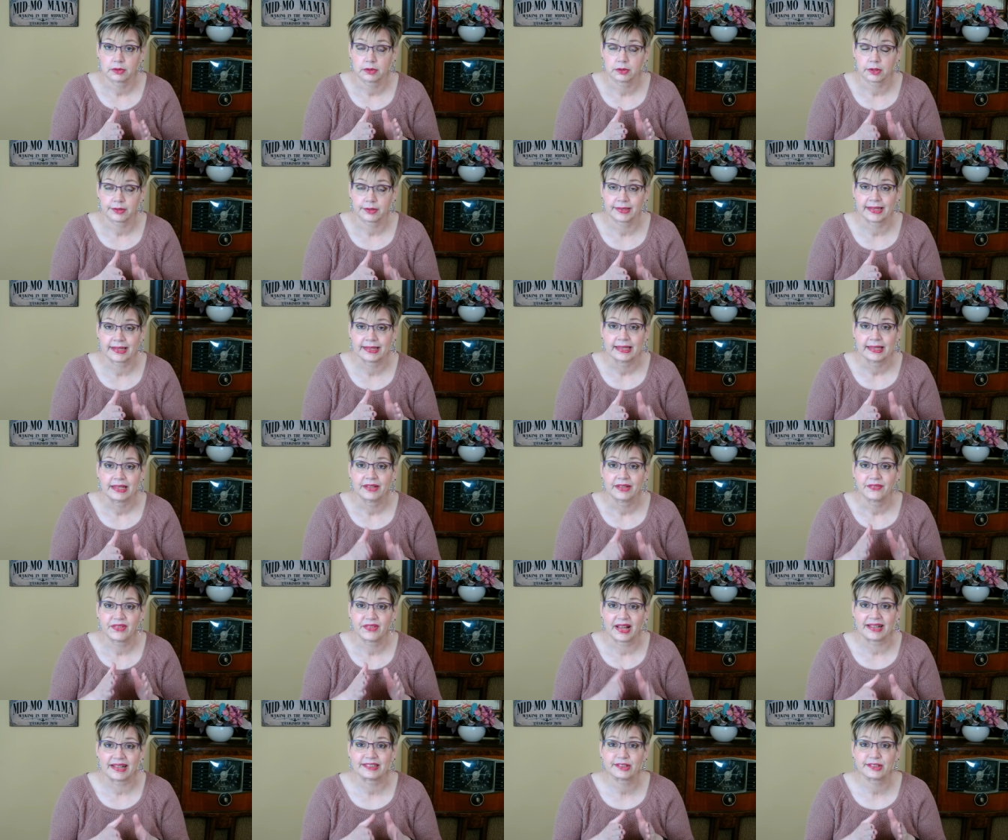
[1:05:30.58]
Alright?
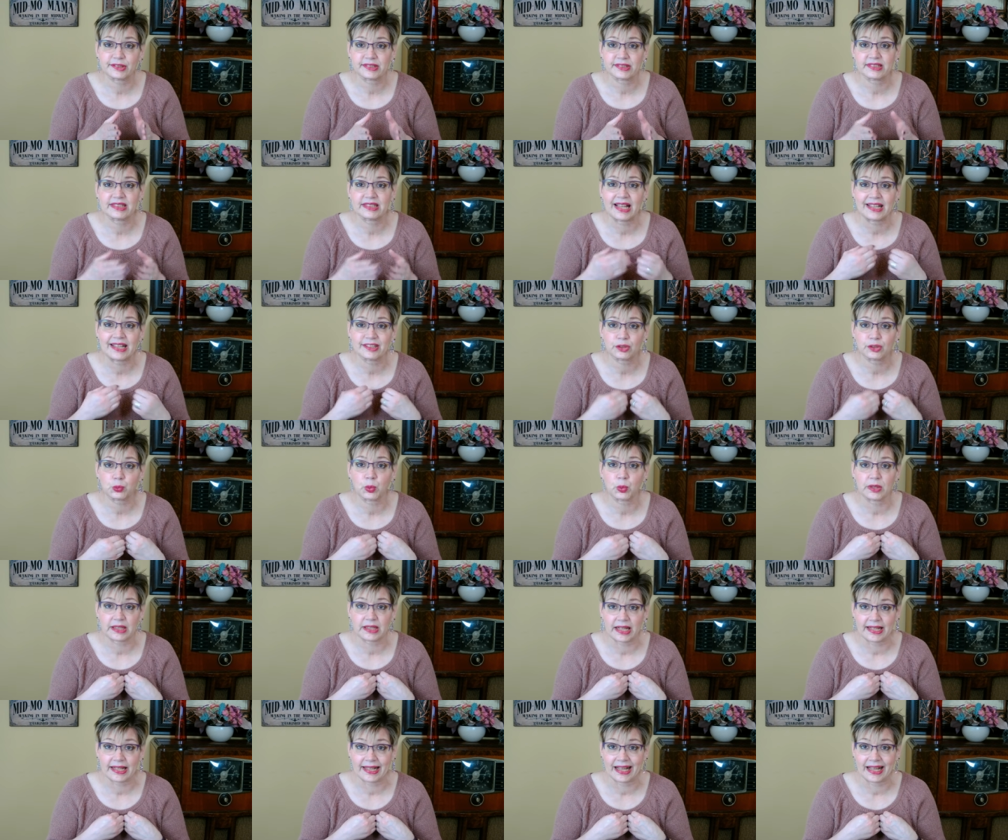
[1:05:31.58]
That's that's
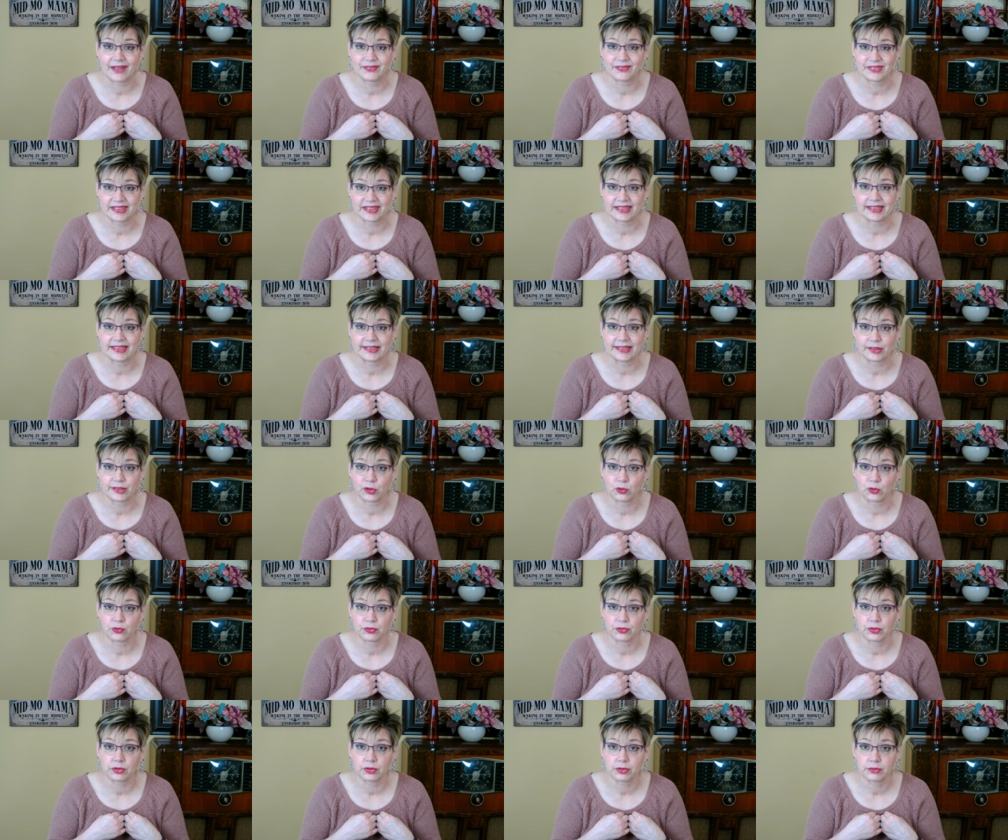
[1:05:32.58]
what I have to get
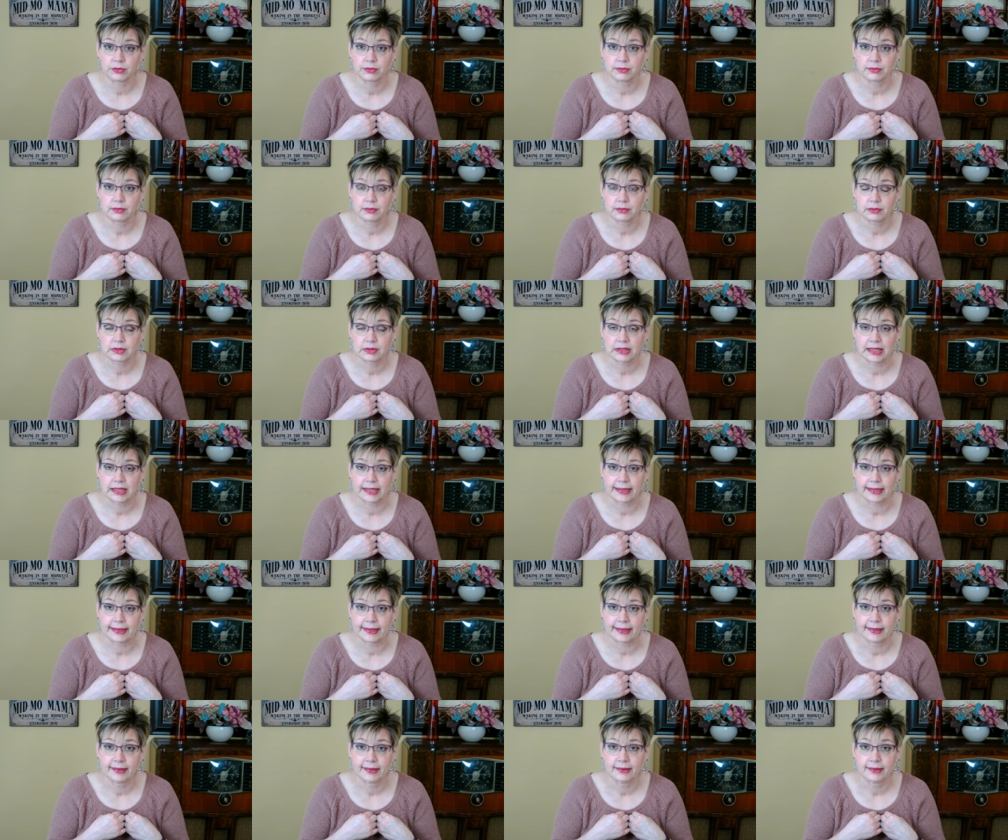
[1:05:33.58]
over. Okay?